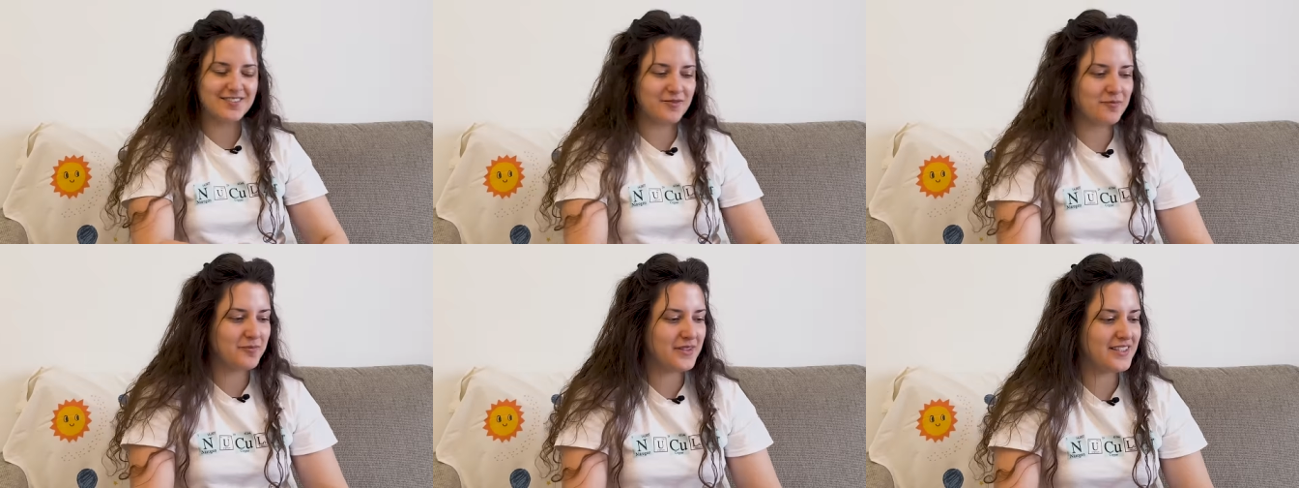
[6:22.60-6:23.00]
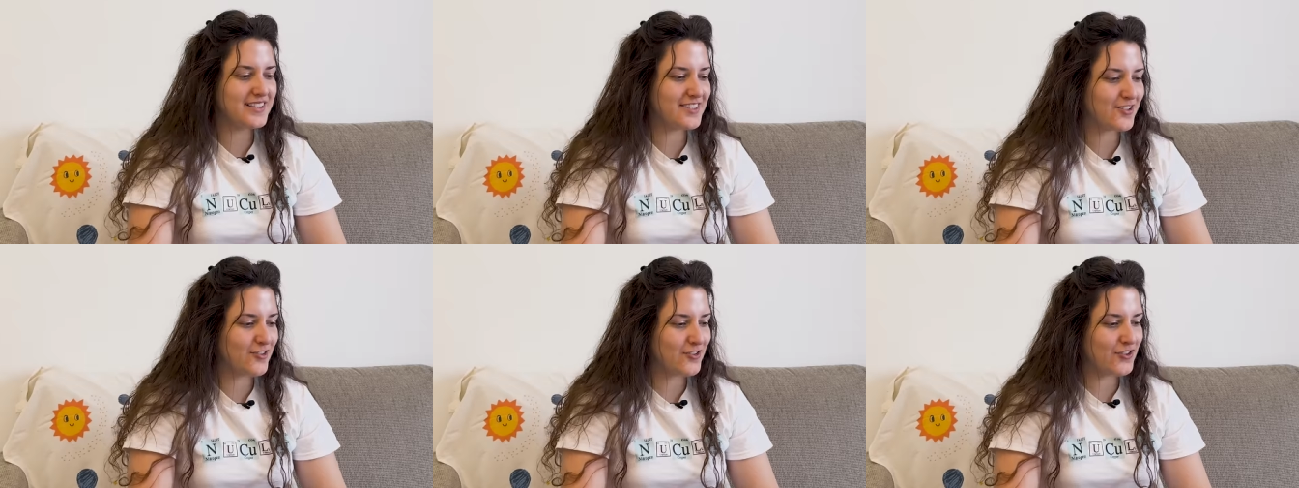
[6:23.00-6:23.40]

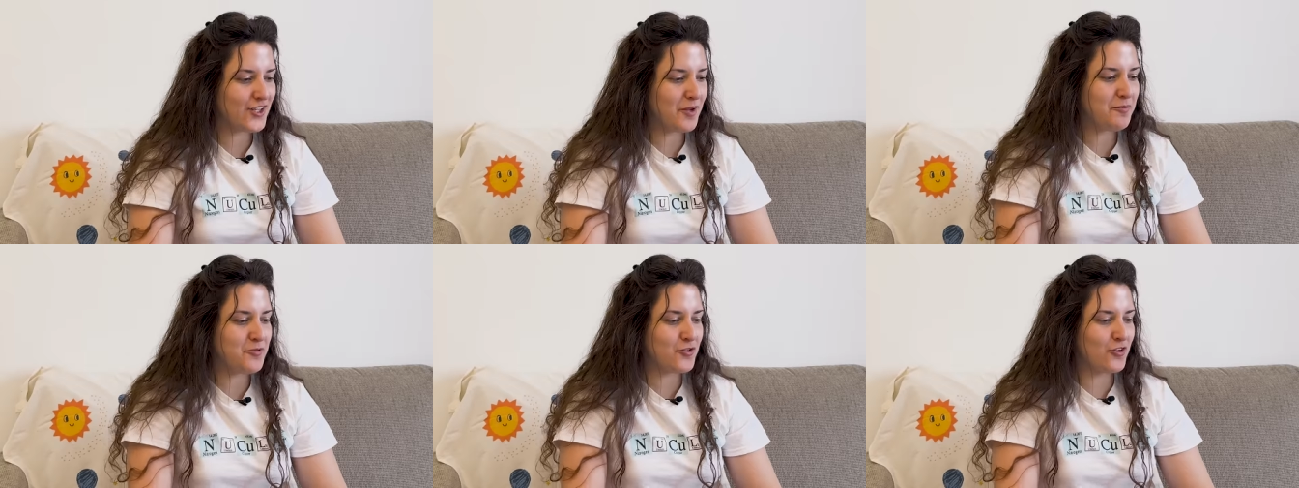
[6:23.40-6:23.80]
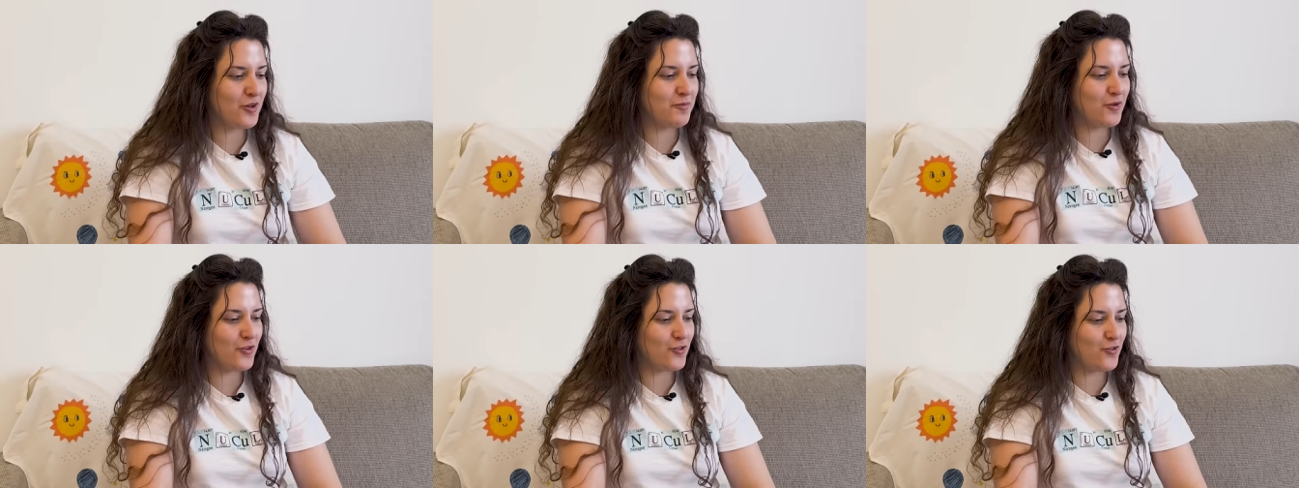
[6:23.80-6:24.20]
misconception
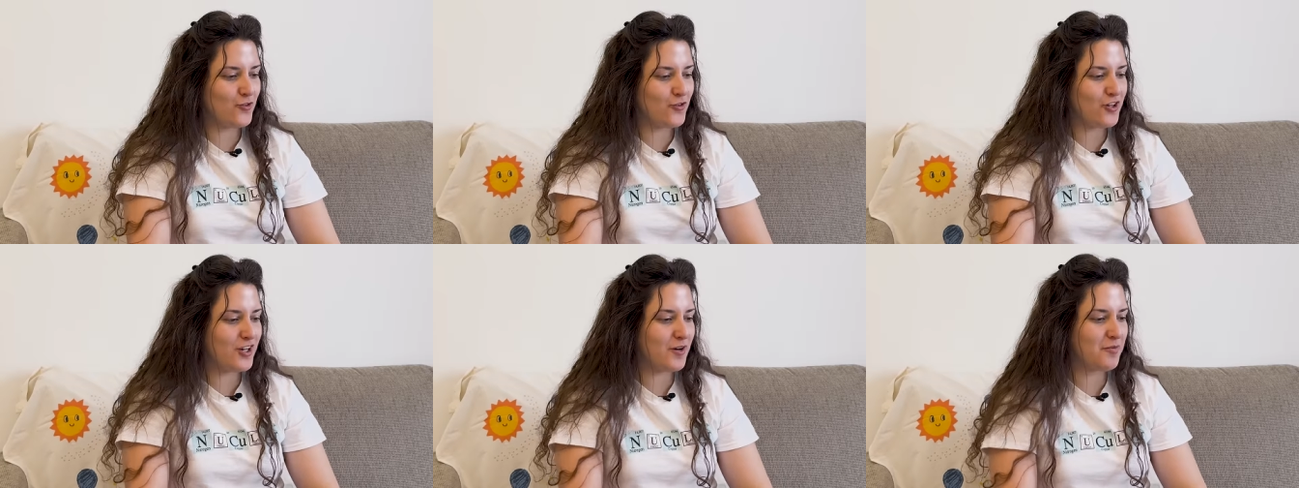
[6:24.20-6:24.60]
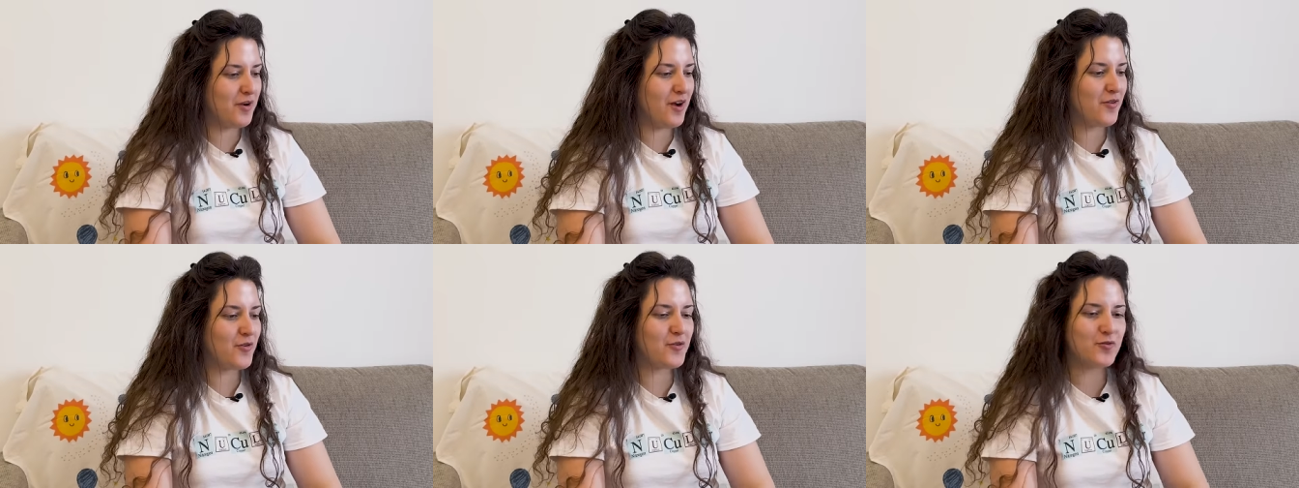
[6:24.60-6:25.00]
about nuclear
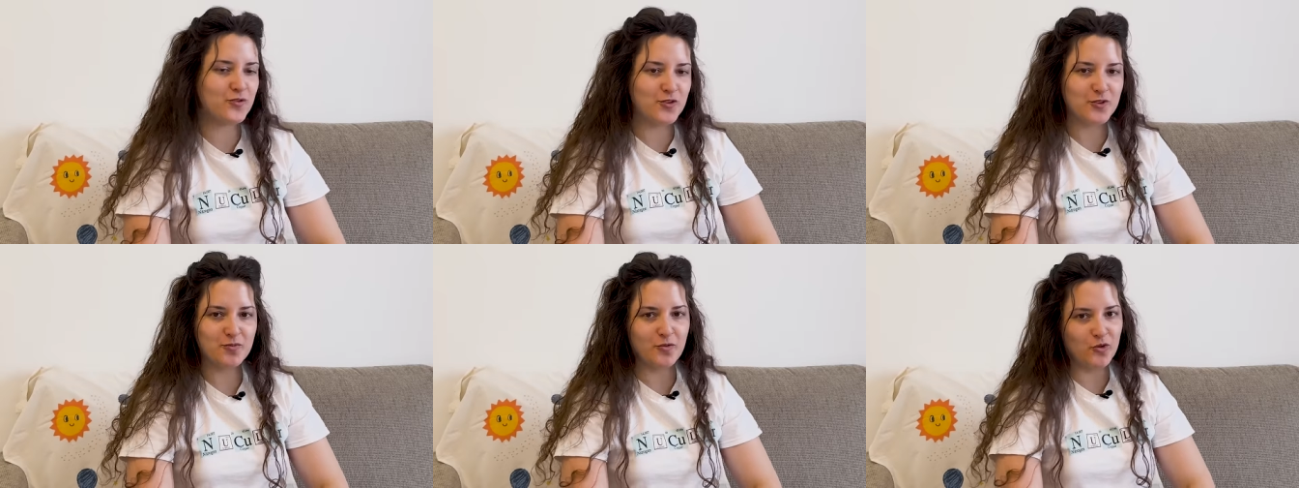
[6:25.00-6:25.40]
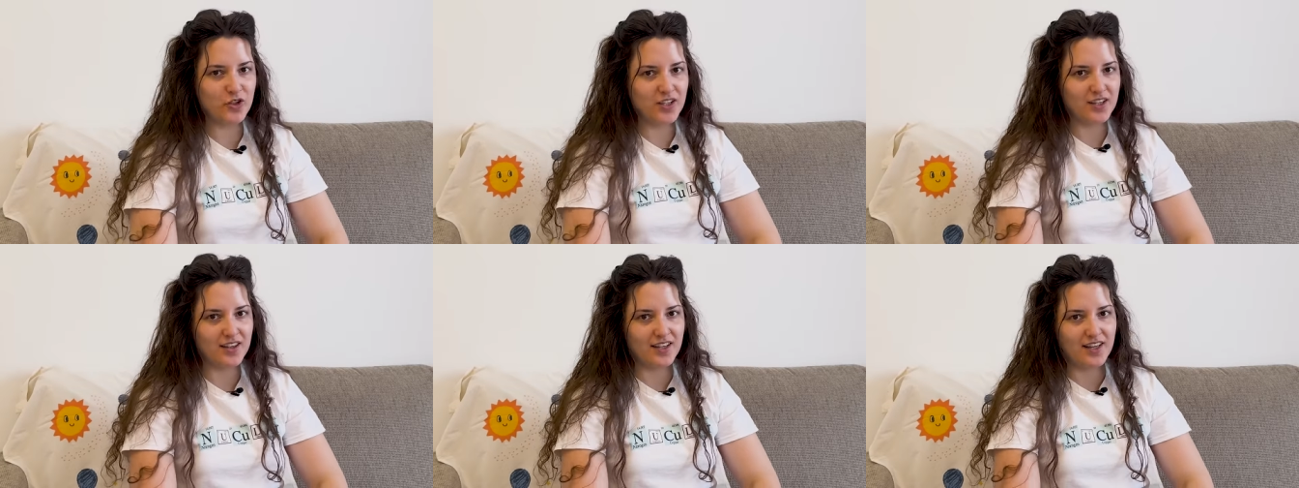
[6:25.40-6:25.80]
power, which is
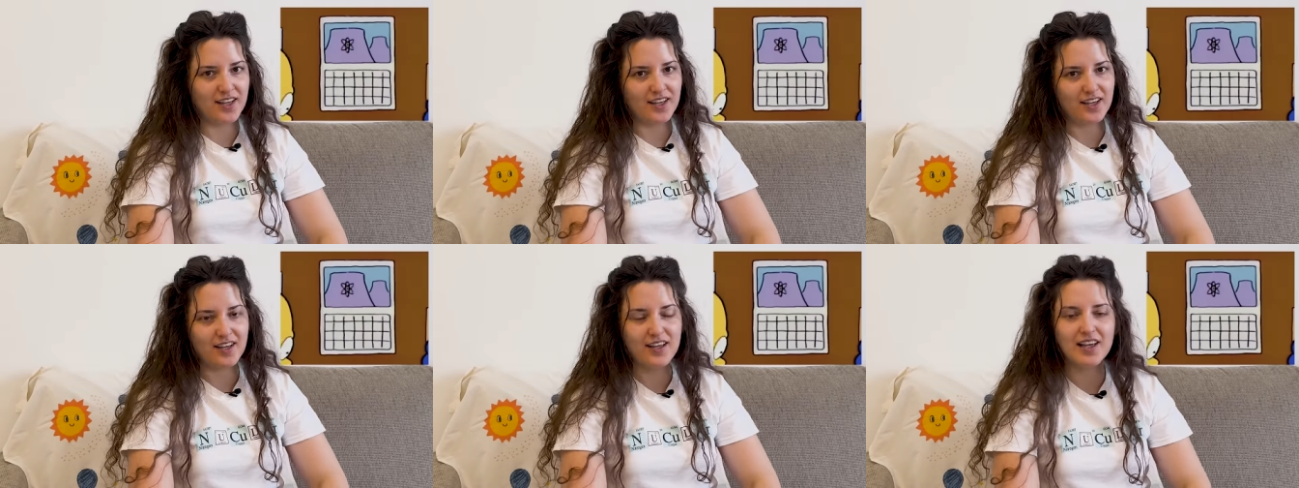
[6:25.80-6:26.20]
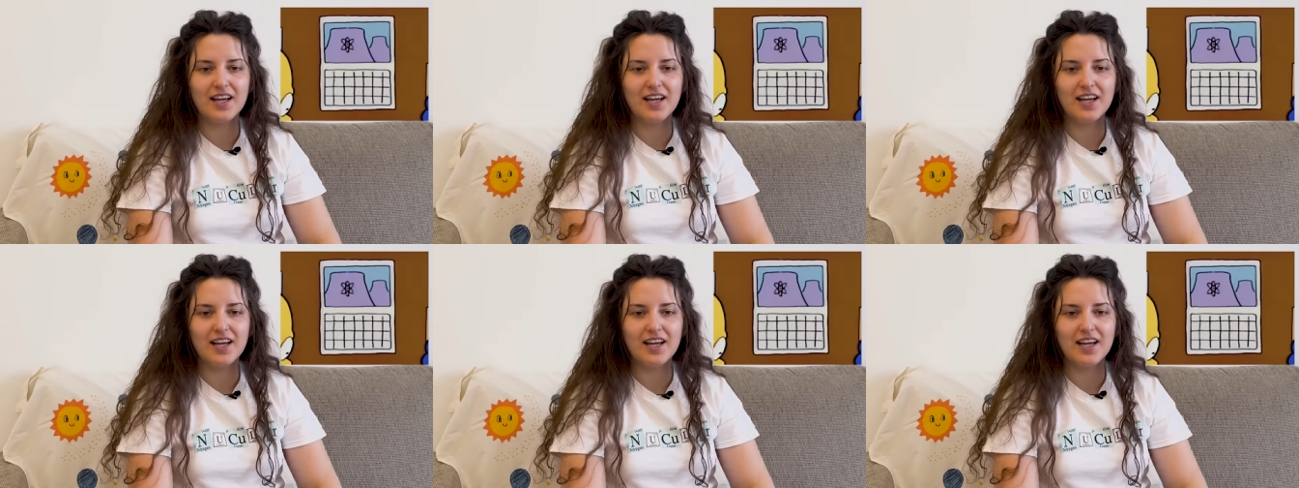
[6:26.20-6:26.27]
putting the